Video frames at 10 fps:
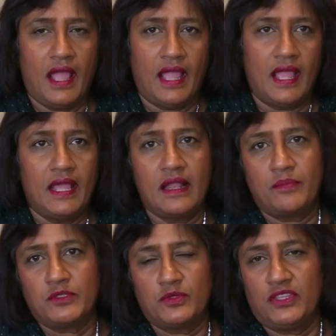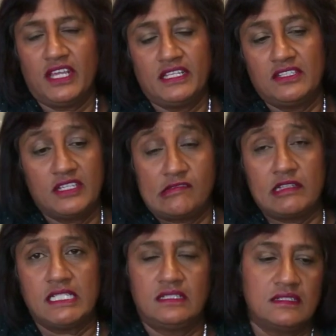and up to 30
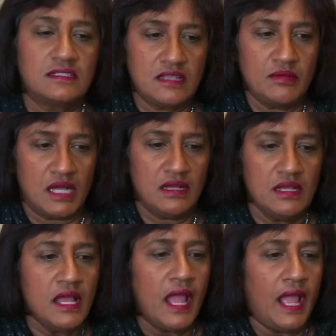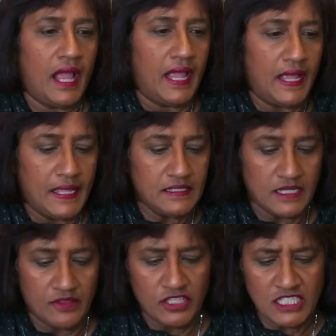degrees in summer. And
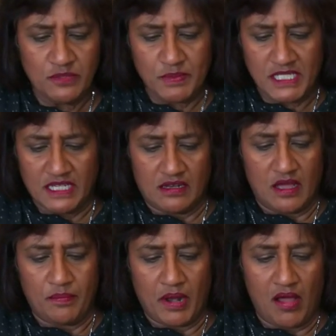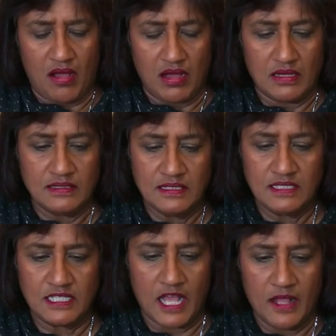this particular
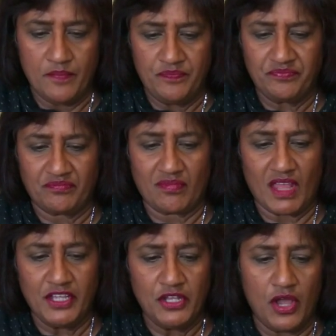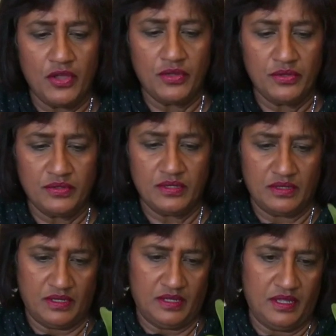plants, you know,
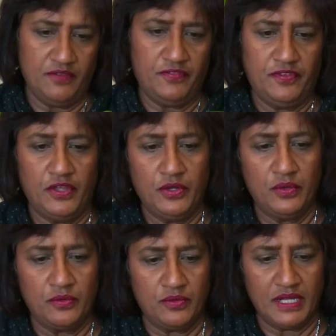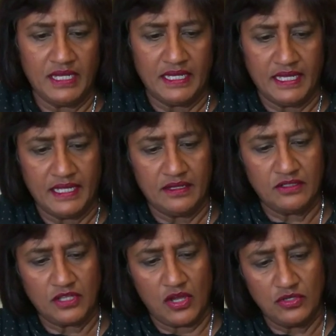if you really
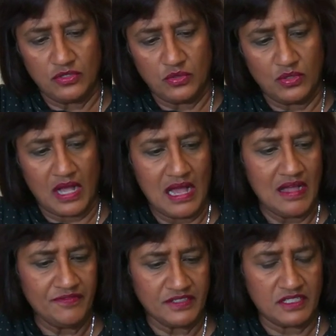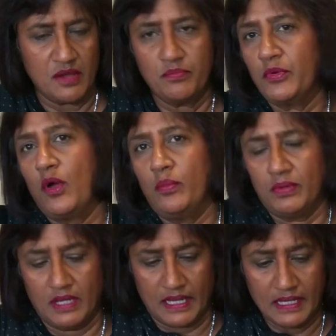don't look after them
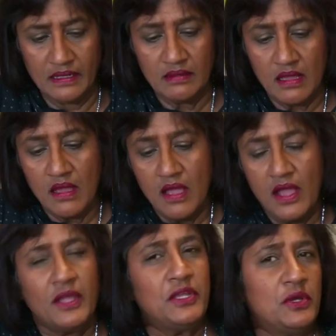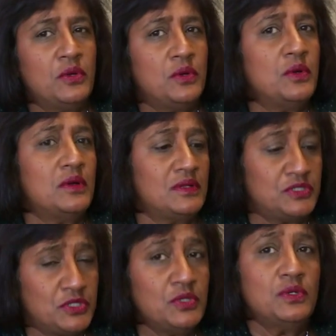properly, you
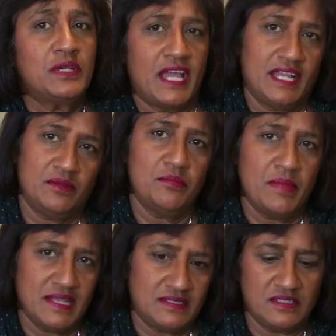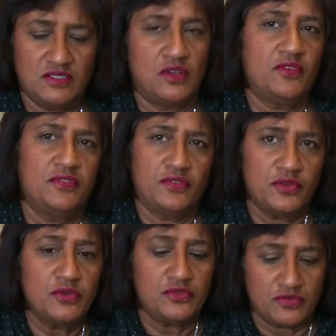do get messes of
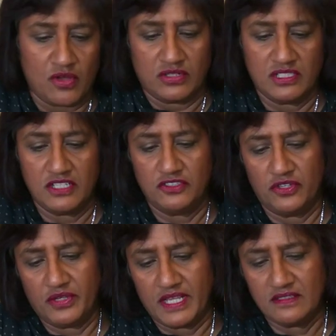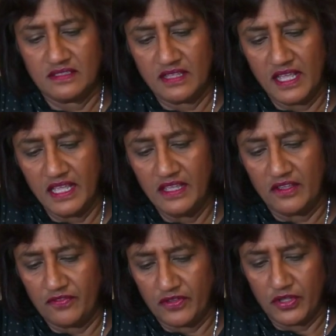root rots. As you can see,
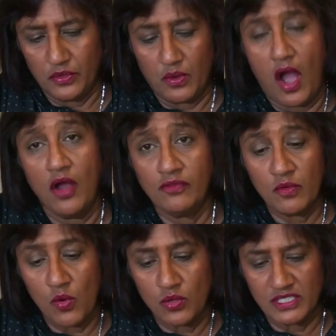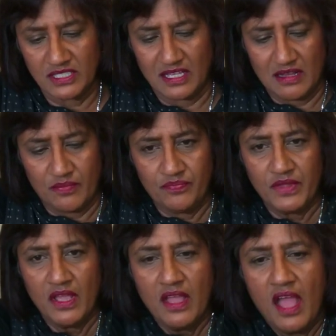if you overwater them,
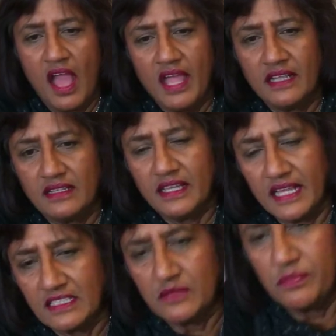it gets